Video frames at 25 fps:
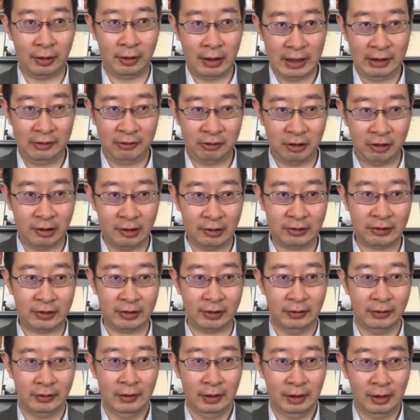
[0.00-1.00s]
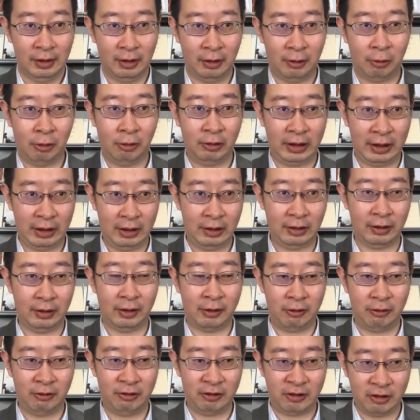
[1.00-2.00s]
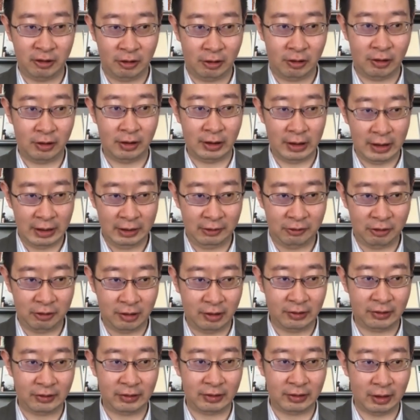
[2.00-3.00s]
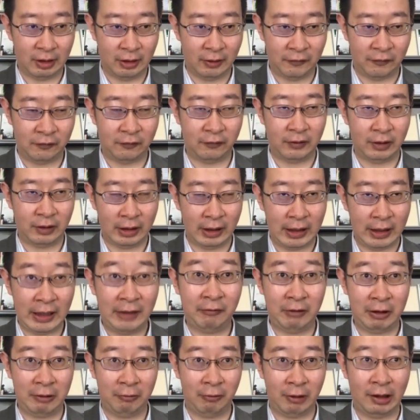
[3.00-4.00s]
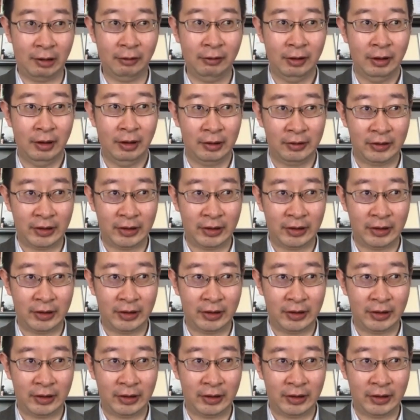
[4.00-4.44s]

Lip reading: interests, all the crucial interests of everyone.